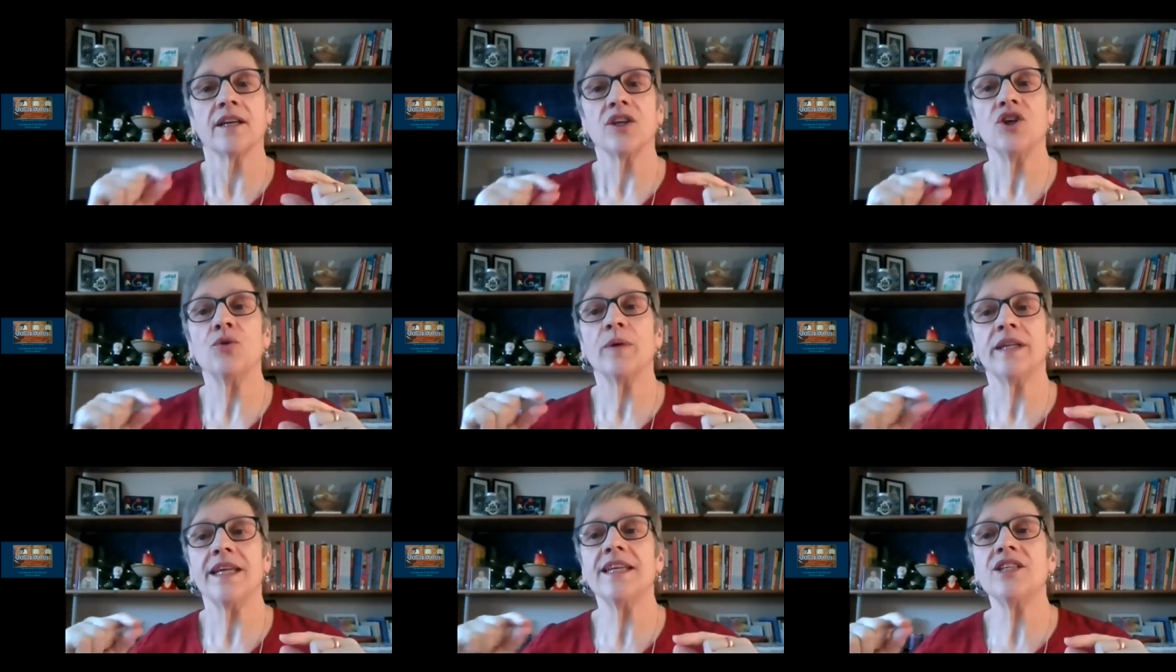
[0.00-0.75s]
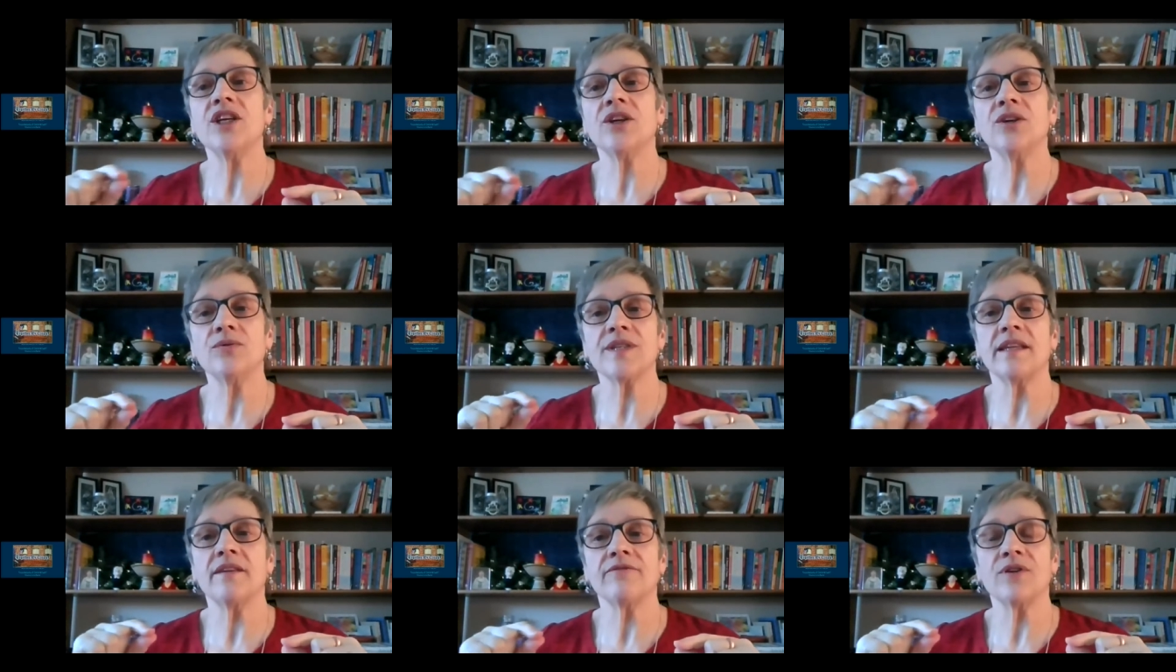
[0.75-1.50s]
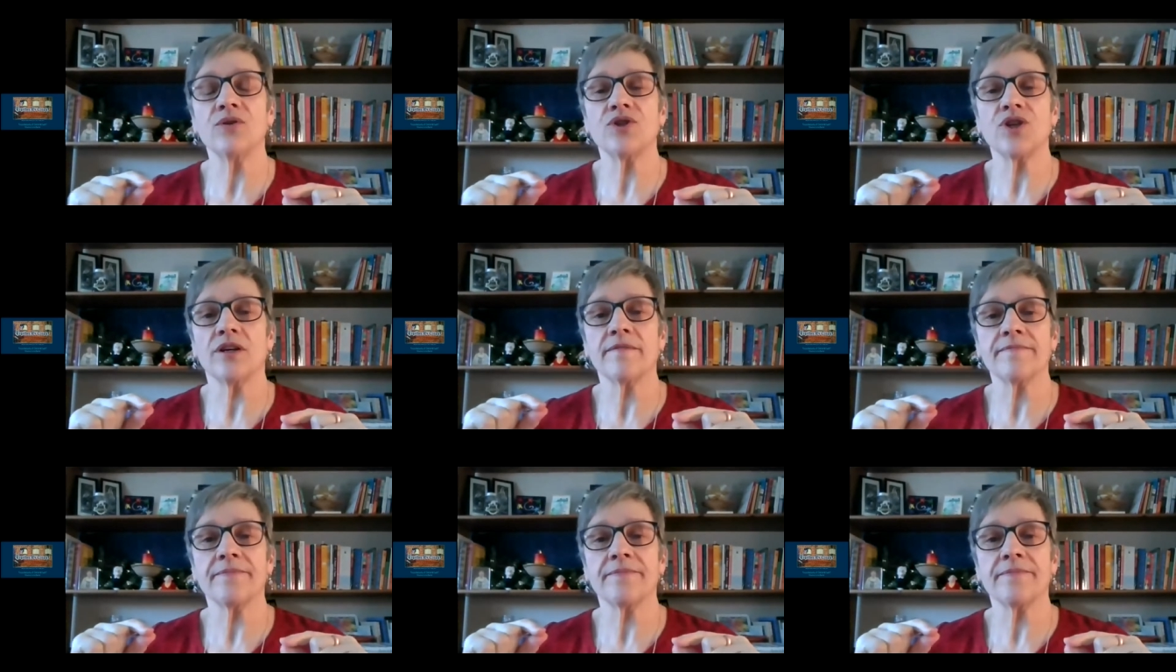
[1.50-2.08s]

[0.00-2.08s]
you would need to use in the future?